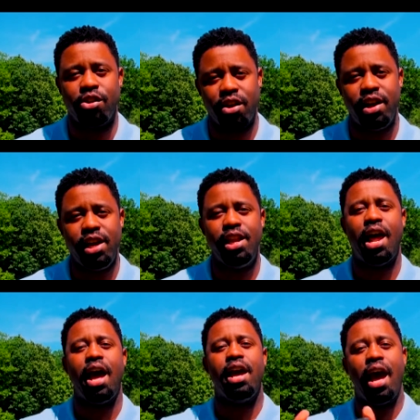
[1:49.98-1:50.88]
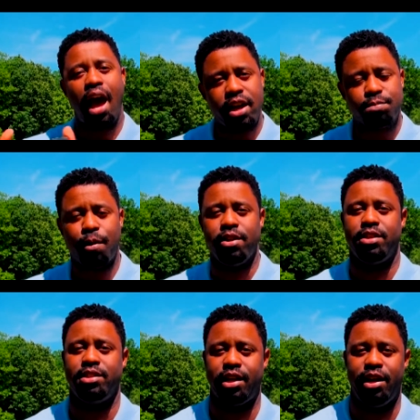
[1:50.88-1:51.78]
You're going to need an expert
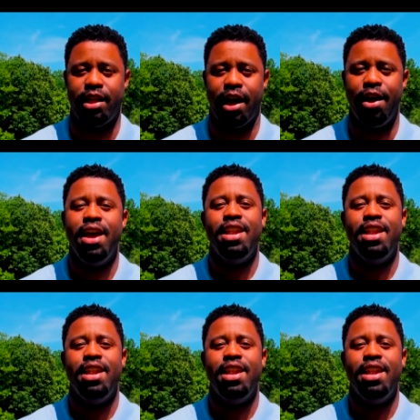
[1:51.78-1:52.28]
to say that.